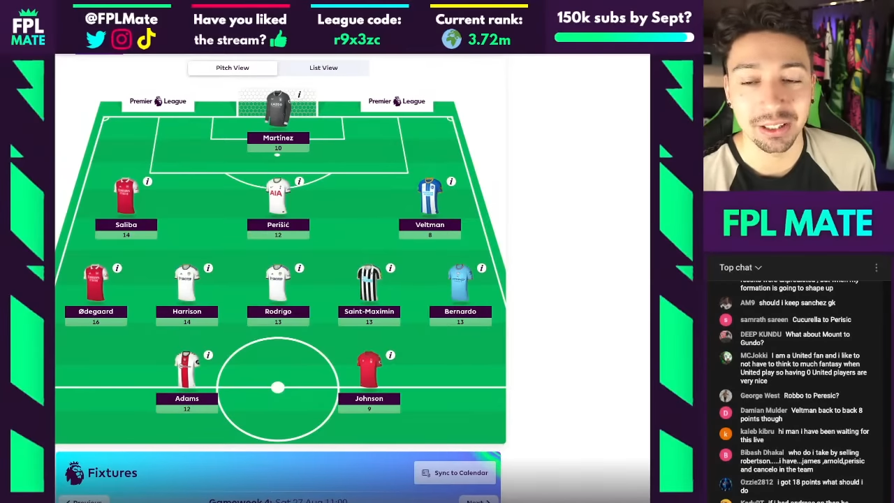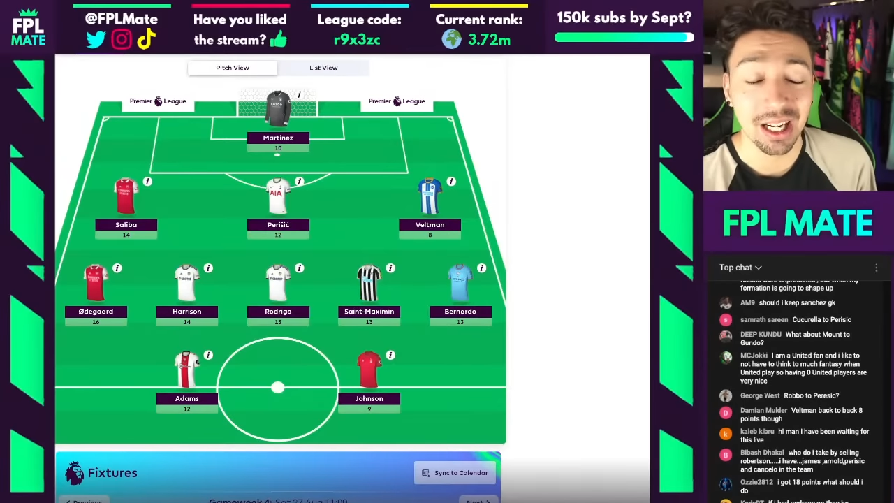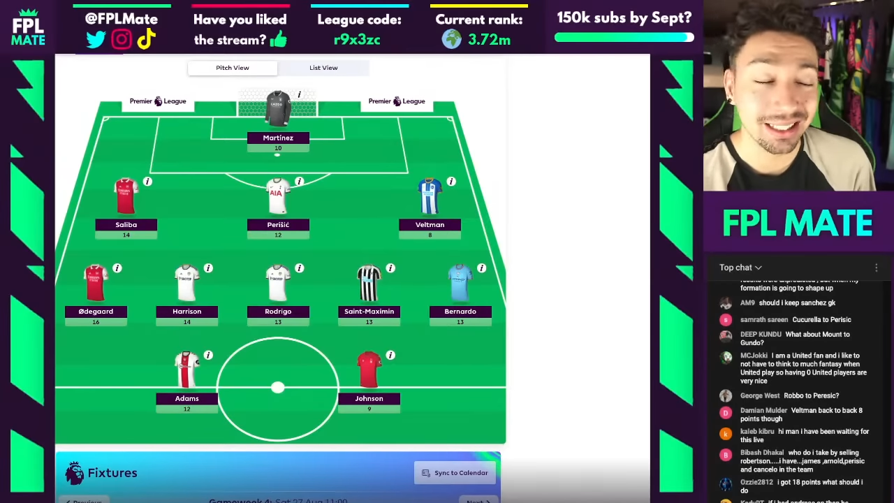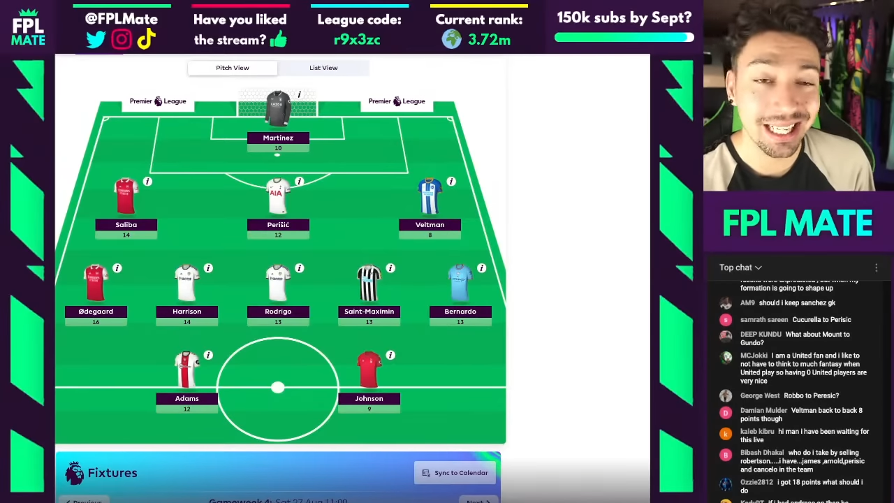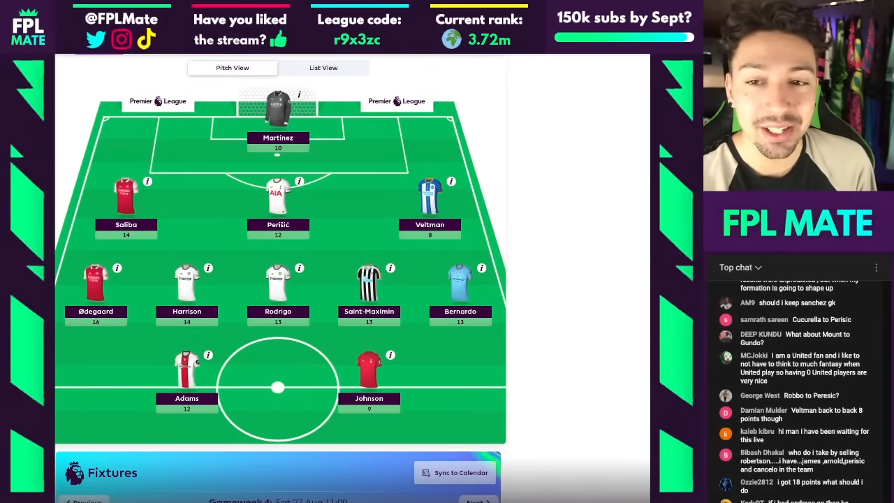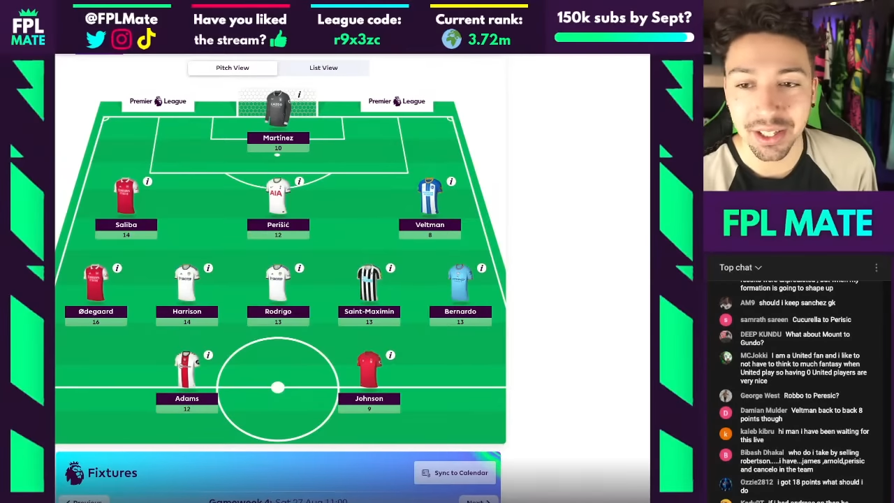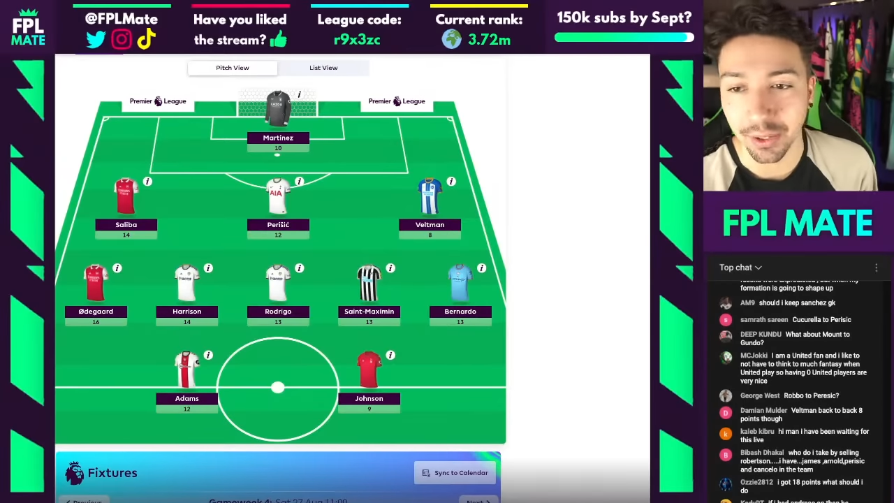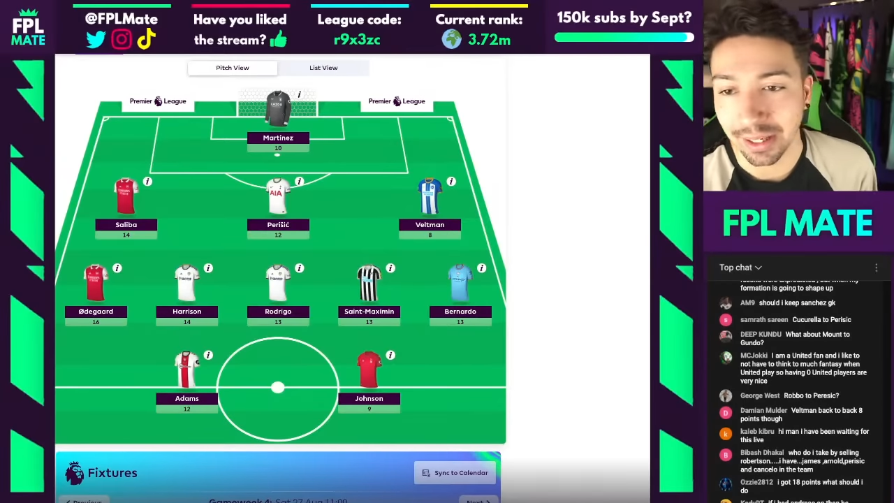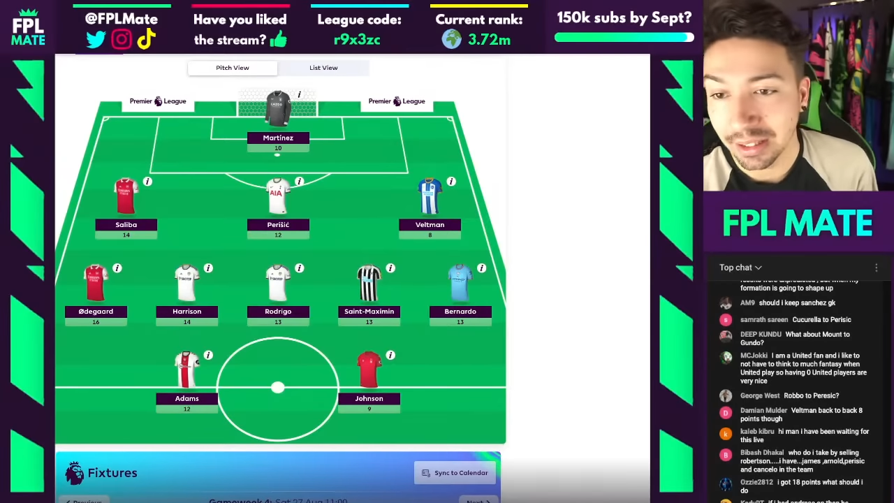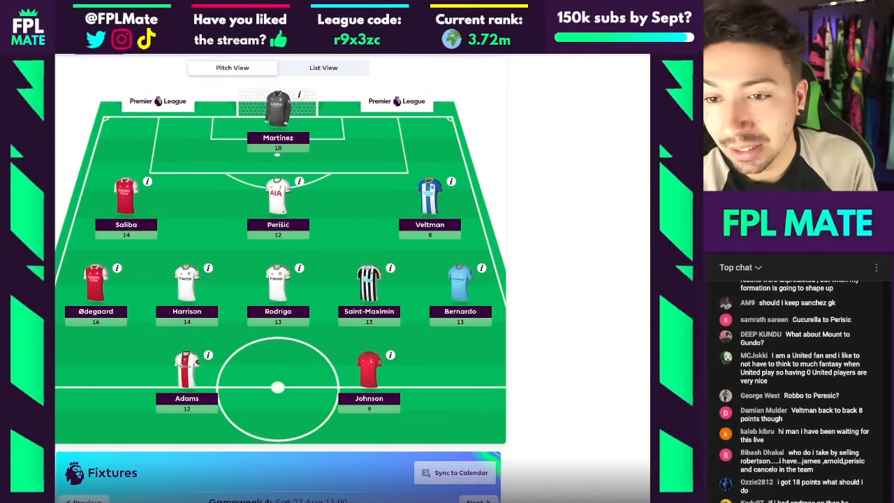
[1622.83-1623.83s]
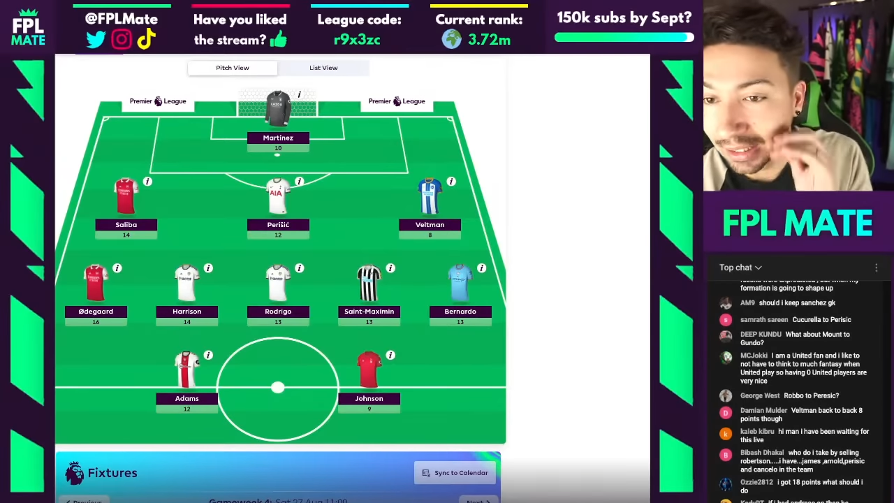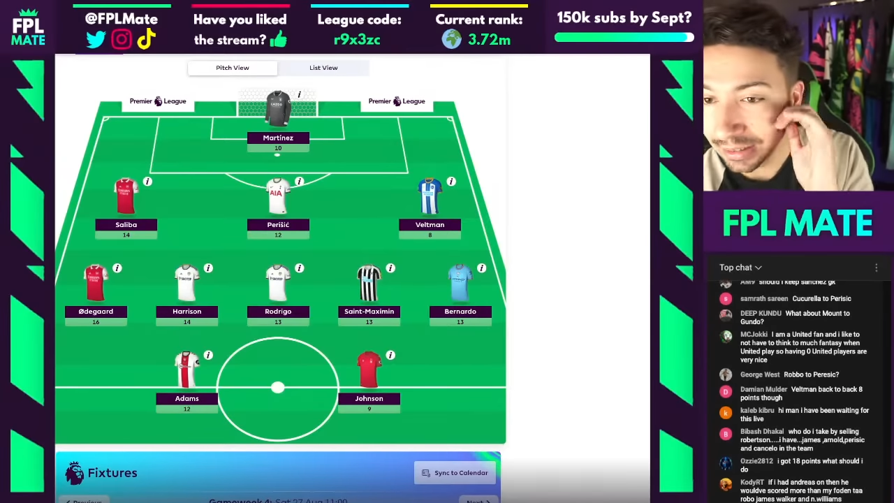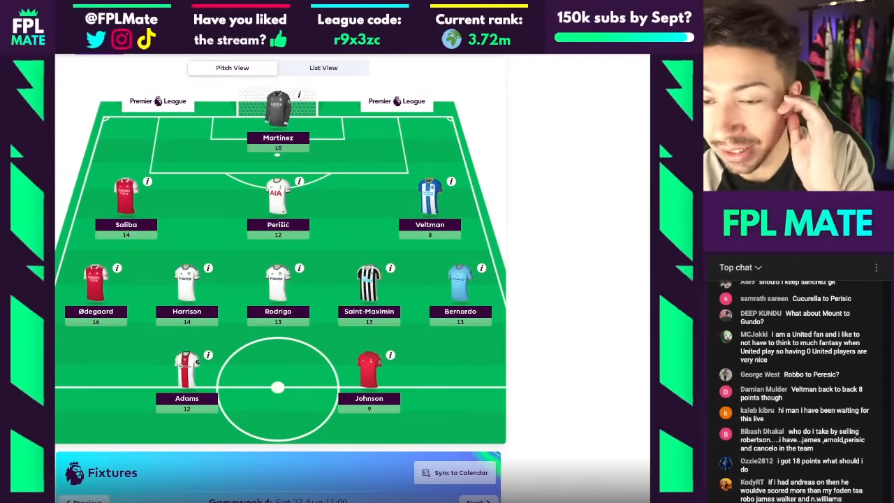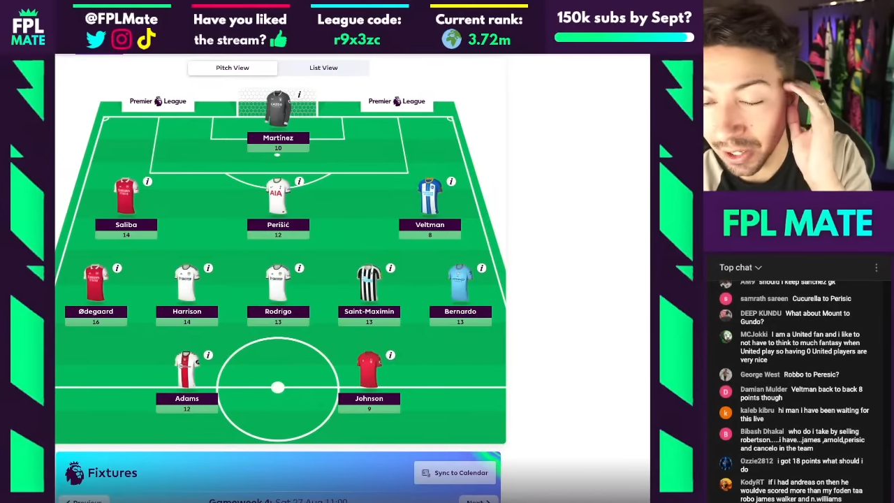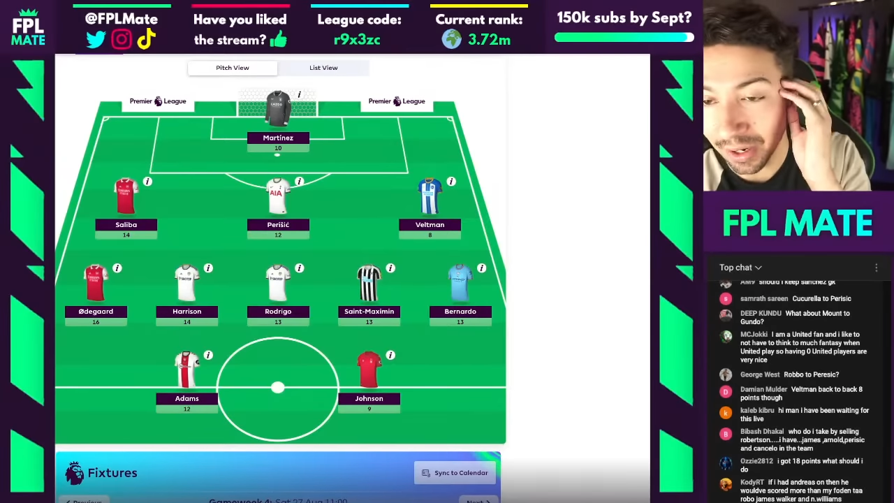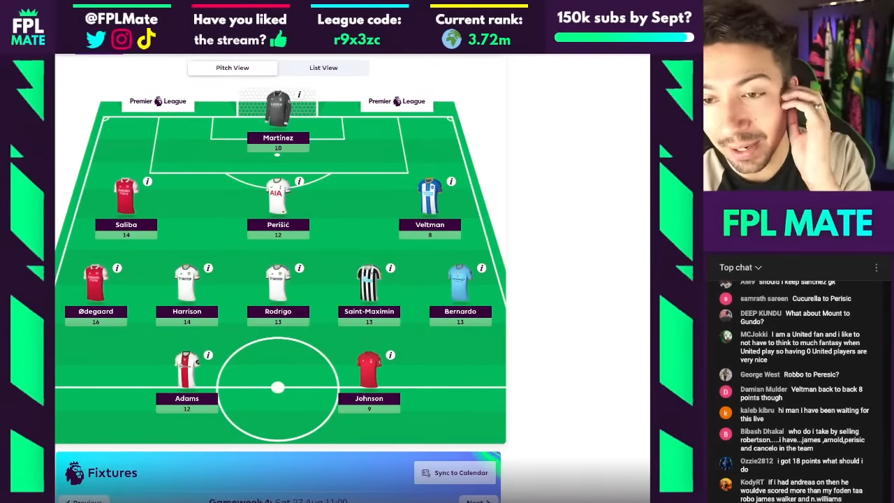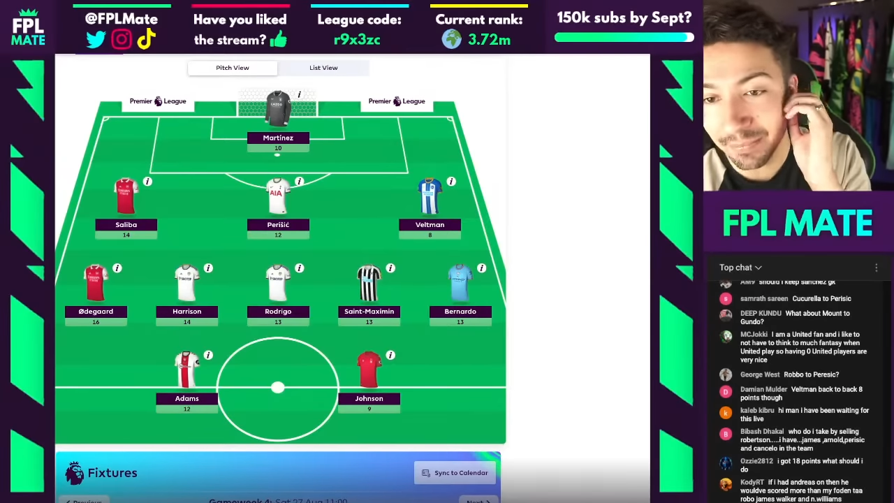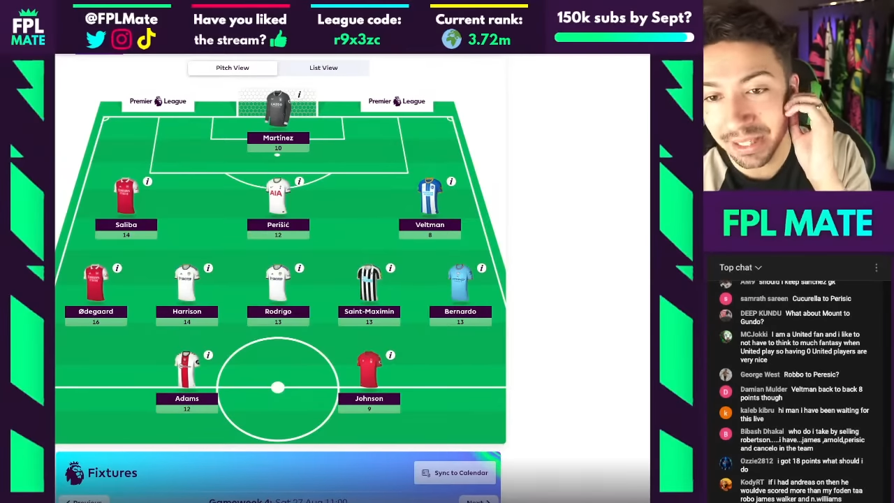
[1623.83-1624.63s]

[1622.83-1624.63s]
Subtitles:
And I didn't do it. So,